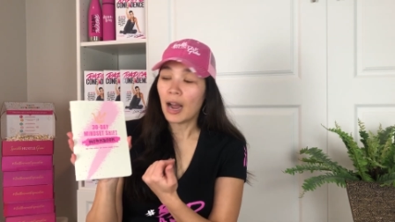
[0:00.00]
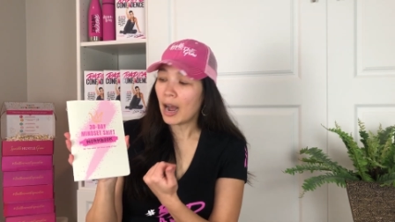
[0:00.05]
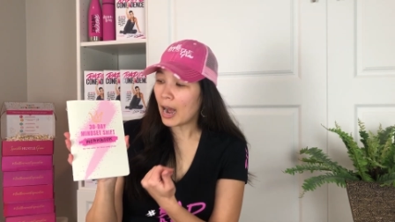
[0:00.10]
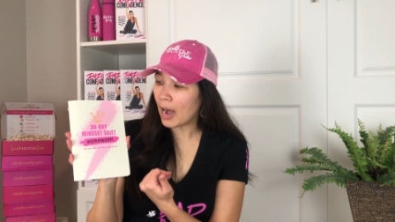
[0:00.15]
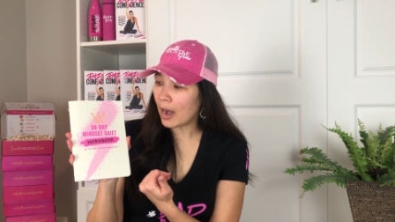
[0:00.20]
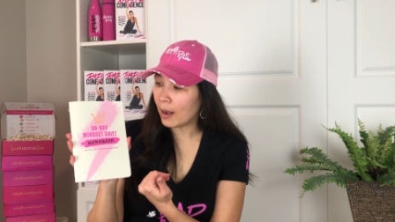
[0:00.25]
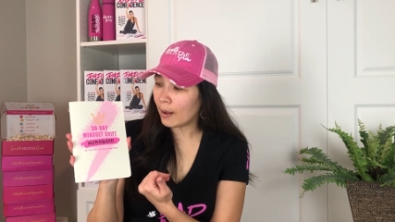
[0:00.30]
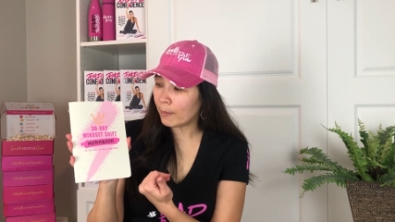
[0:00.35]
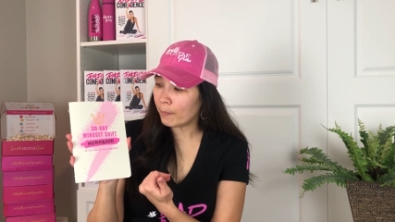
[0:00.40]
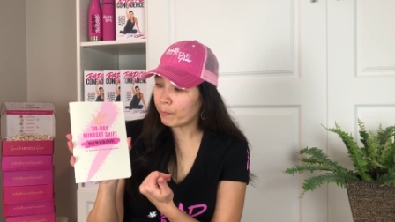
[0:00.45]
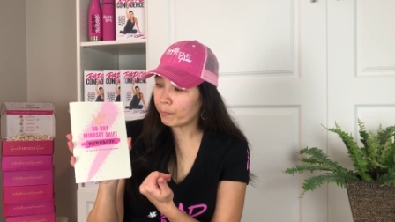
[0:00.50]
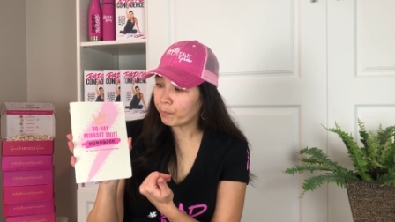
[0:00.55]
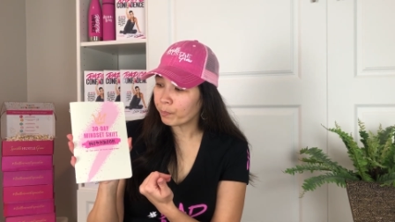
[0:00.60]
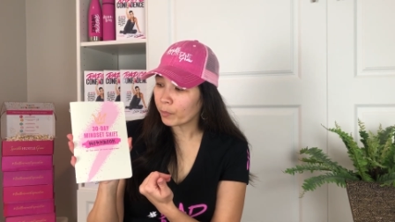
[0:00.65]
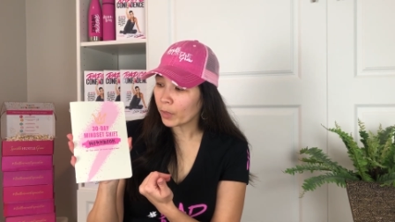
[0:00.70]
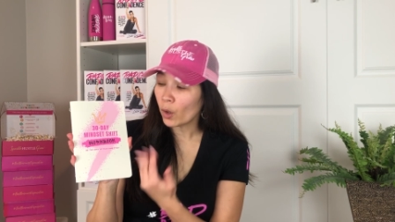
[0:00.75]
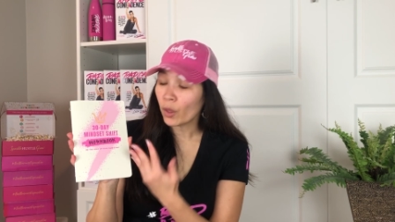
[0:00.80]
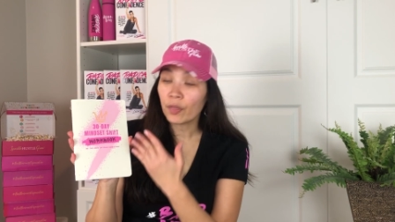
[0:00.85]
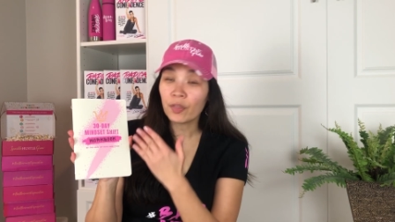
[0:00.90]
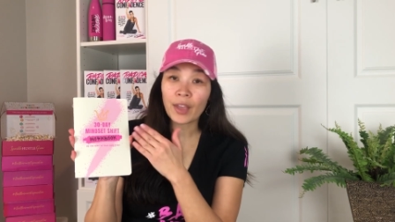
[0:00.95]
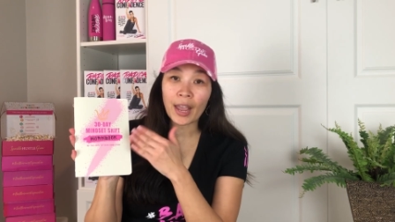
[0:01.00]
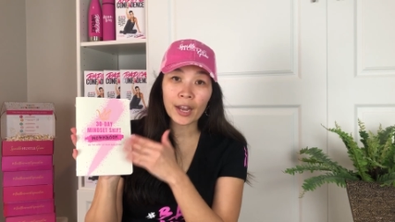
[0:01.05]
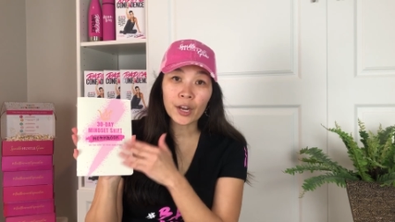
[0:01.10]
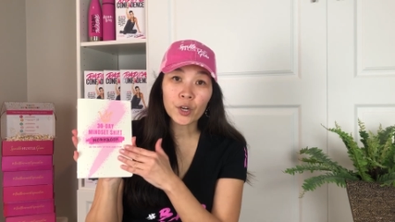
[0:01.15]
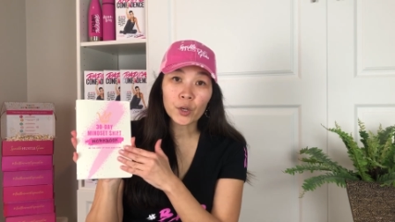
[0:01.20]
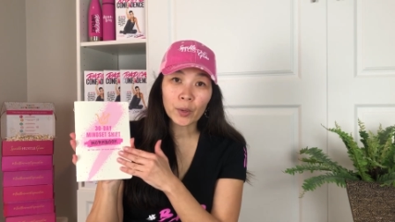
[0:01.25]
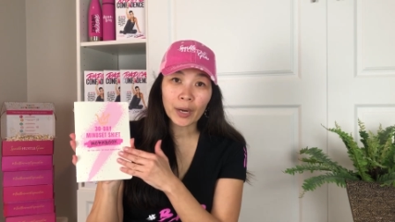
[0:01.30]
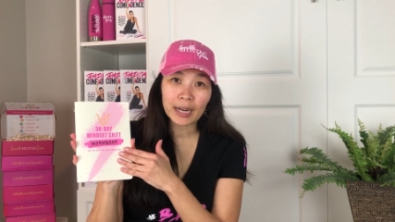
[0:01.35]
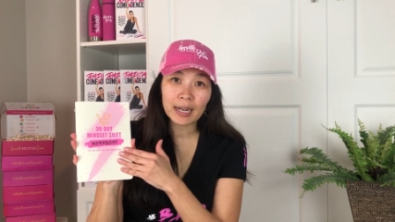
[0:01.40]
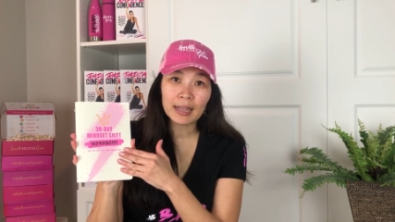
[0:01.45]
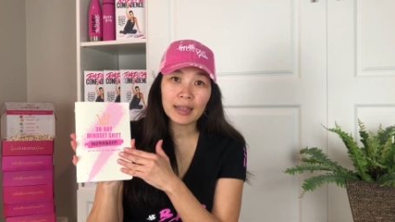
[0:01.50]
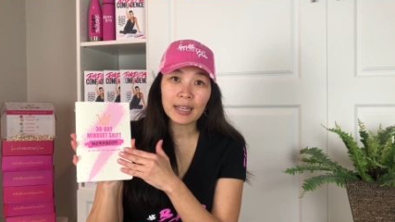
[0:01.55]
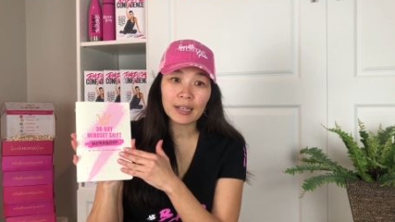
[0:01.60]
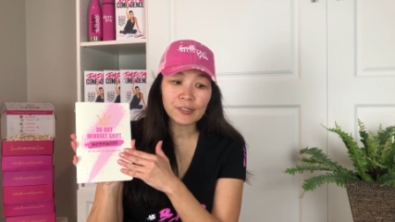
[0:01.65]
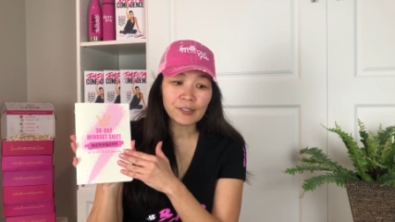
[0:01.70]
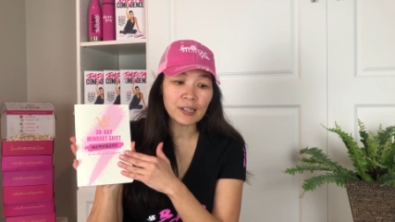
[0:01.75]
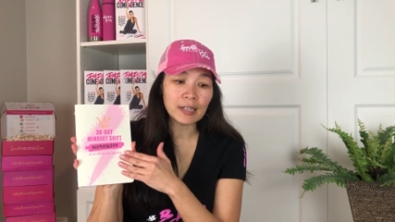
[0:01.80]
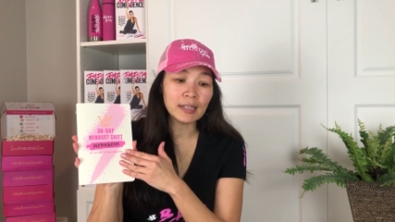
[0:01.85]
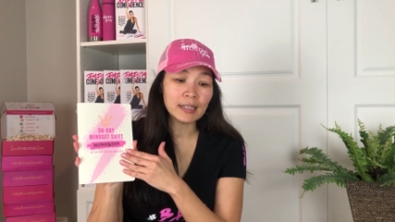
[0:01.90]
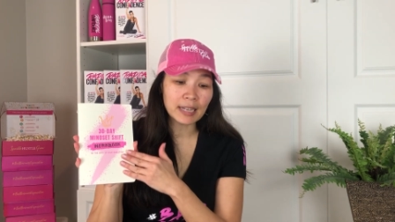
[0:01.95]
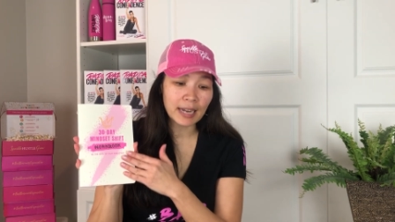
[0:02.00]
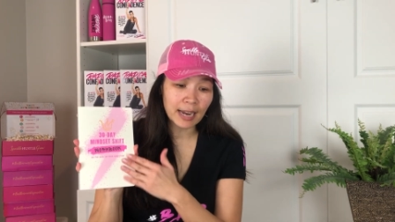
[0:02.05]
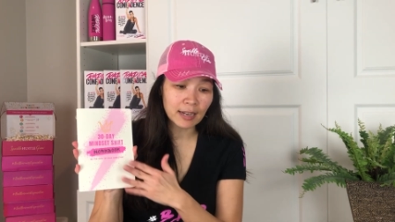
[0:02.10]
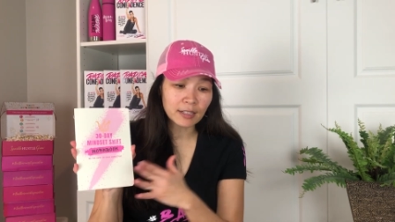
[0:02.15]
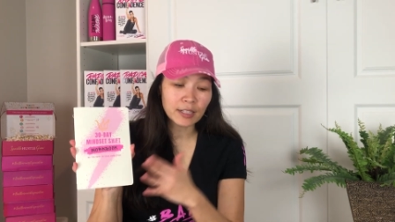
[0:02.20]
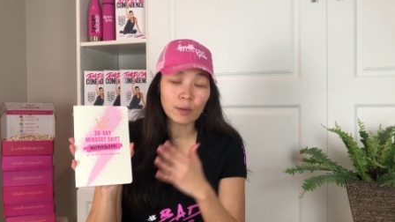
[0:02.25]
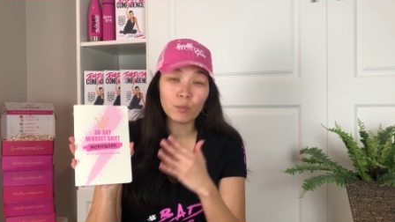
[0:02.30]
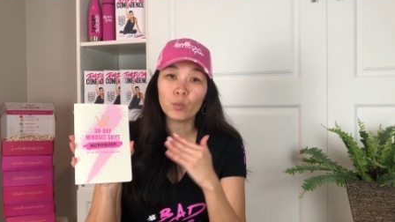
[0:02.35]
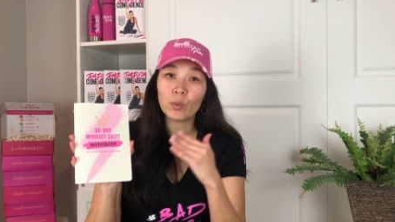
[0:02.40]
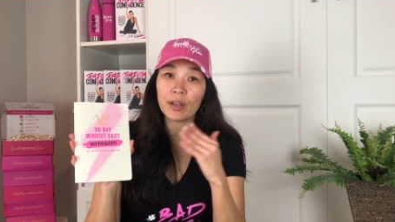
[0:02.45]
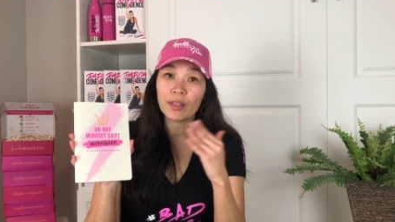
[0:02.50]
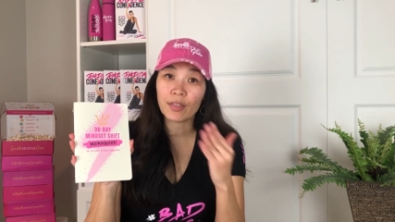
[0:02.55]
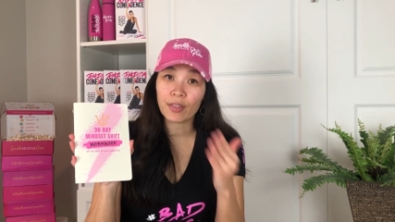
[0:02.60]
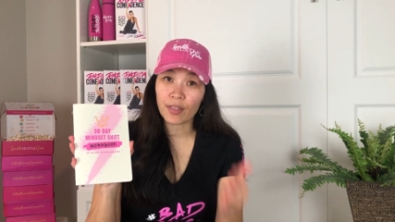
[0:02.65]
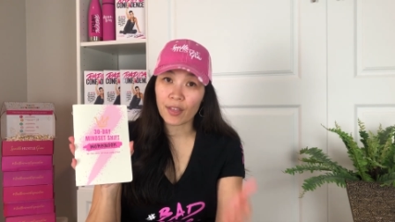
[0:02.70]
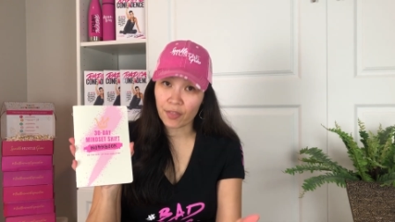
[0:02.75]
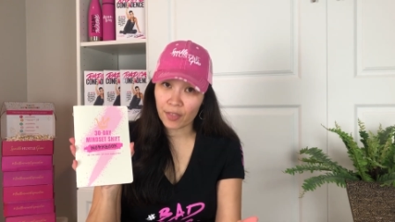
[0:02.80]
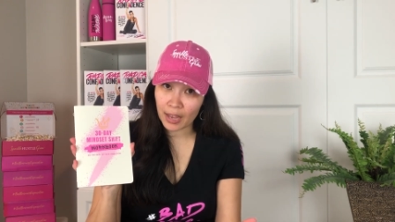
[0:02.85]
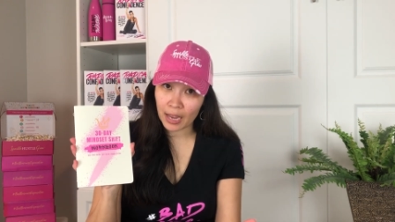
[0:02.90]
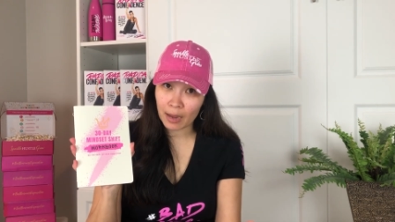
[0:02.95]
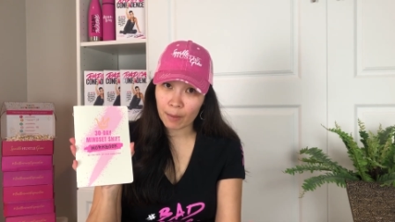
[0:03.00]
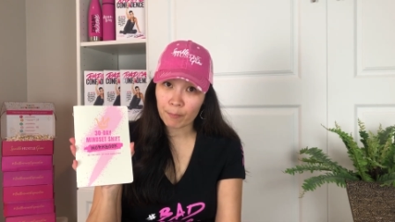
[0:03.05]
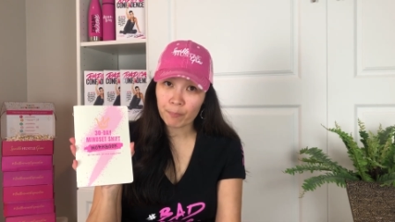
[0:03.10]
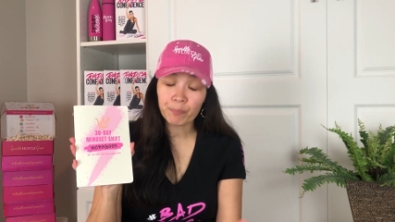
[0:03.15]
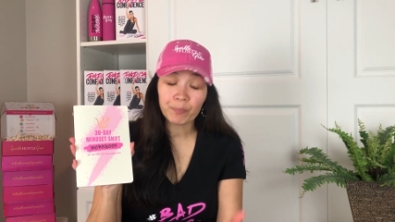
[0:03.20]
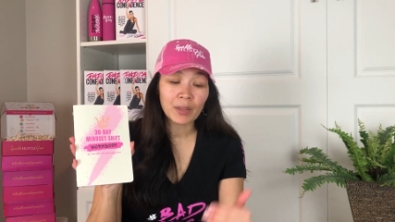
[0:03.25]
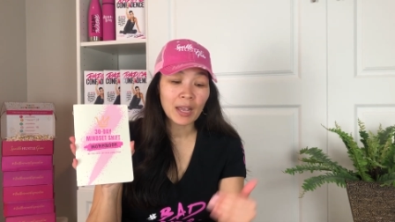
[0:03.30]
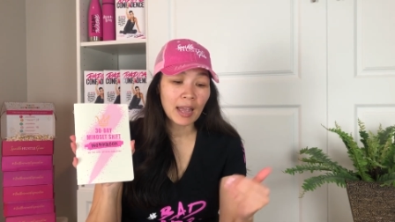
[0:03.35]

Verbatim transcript: Um, they created this in tandem with the theme